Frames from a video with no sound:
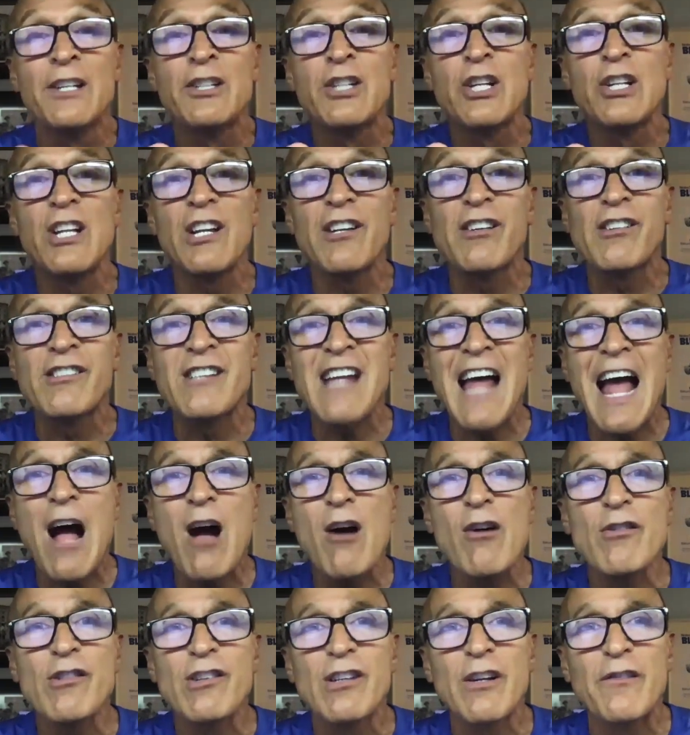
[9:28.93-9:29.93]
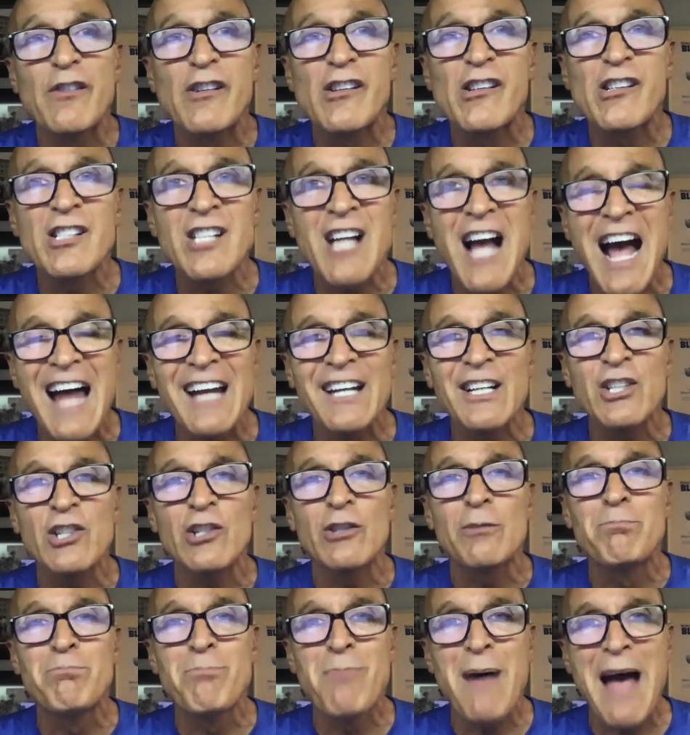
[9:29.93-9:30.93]
to the sounds of
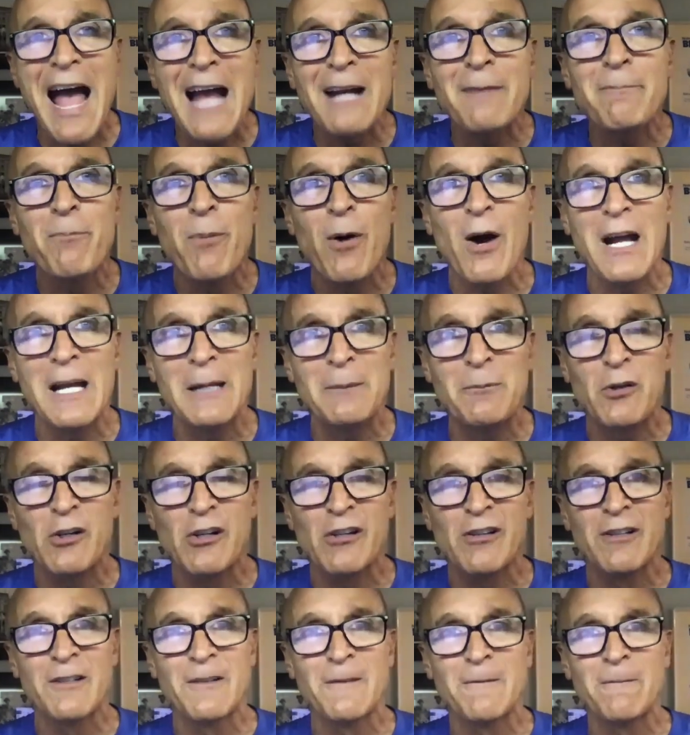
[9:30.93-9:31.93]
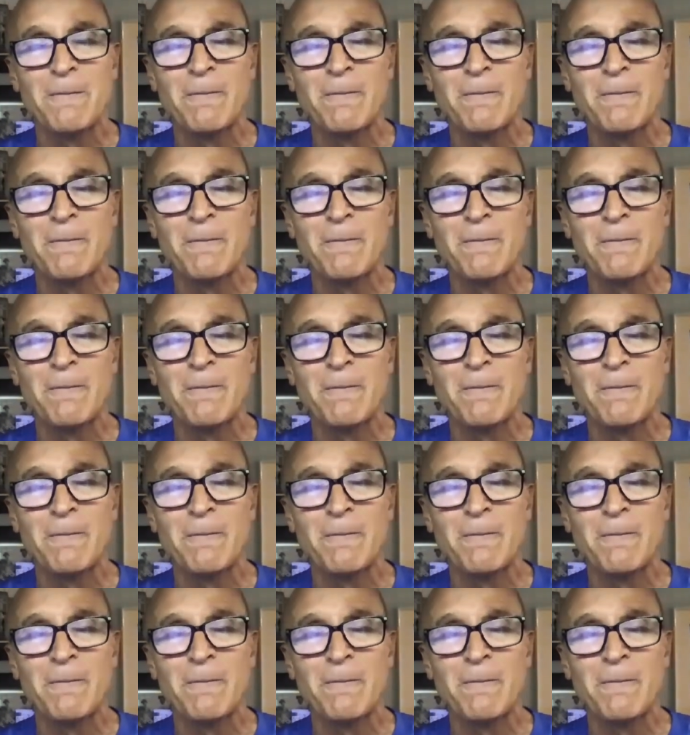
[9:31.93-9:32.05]
Scottish bagpipes.